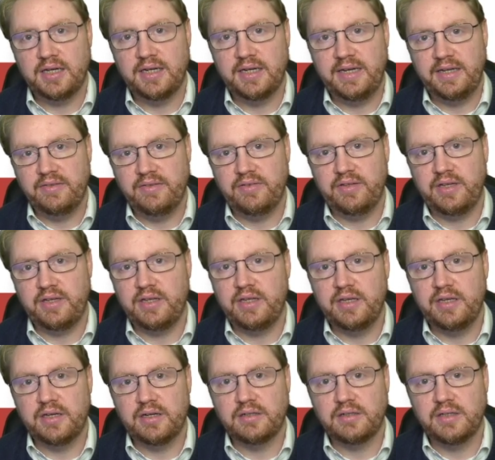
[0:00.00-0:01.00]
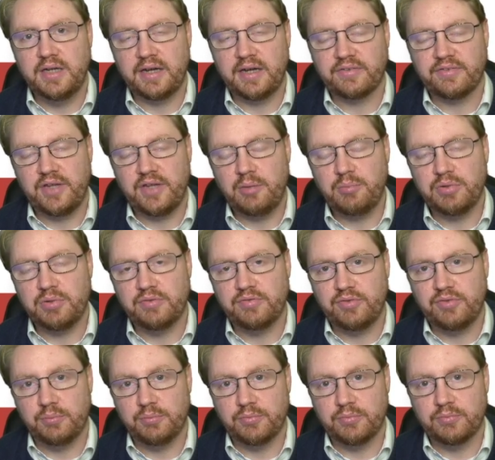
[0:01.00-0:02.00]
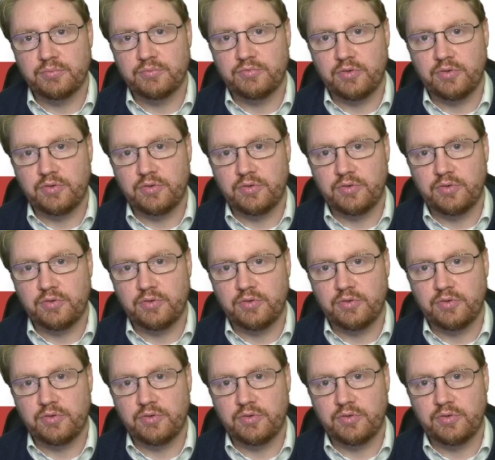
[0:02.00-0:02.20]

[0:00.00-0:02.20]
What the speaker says: In the example from